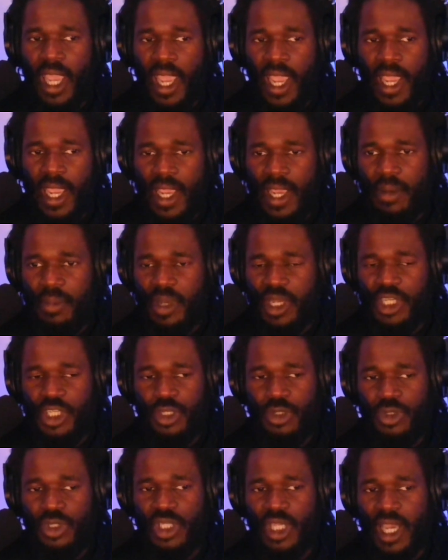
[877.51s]
and make
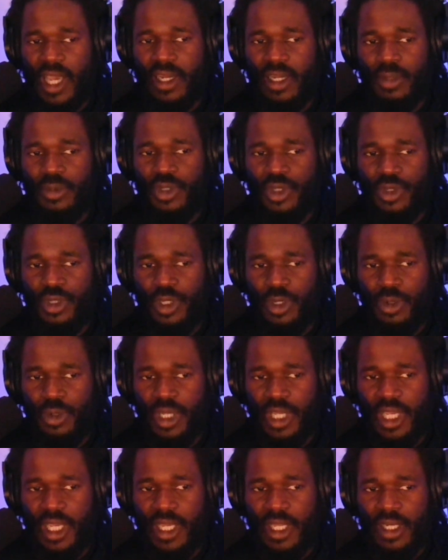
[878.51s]
sure you sign up so you'll
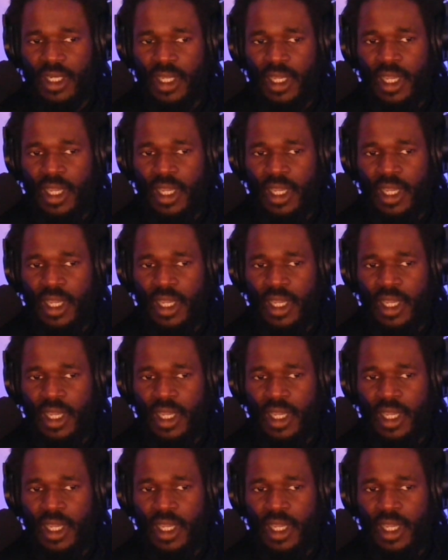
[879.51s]
get